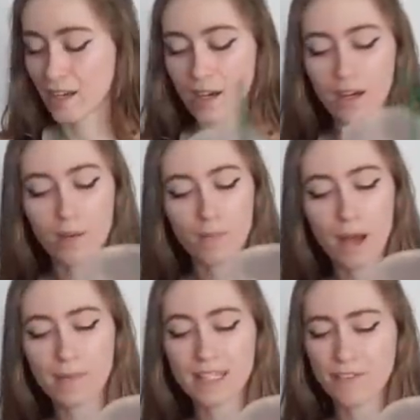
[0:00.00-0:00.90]
Um,
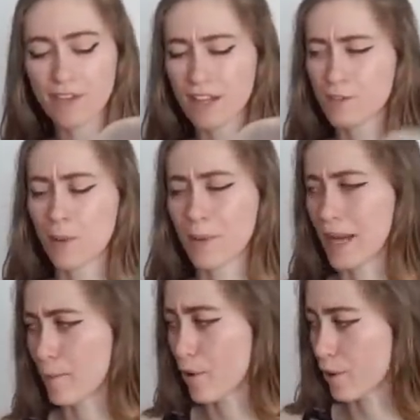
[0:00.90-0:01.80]
I mean, definitely they spelled my
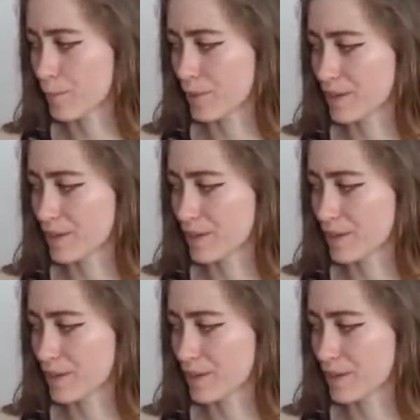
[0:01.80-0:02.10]
name wrong, but